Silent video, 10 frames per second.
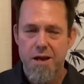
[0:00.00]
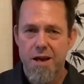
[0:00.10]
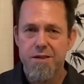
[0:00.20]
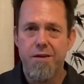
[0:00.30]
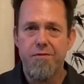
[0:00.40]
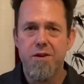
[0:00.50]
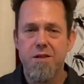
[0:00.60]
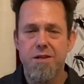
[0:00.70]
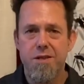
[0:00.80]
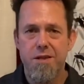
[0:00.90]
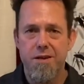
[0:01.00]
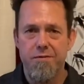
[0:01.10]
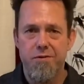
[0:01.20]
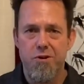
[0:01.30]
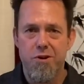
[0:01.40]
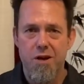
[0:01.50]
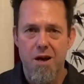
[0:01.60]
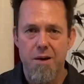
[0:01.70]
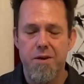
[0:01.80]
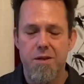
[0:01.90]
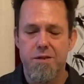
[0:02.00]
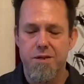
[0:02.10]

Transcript: and definitely leave your comments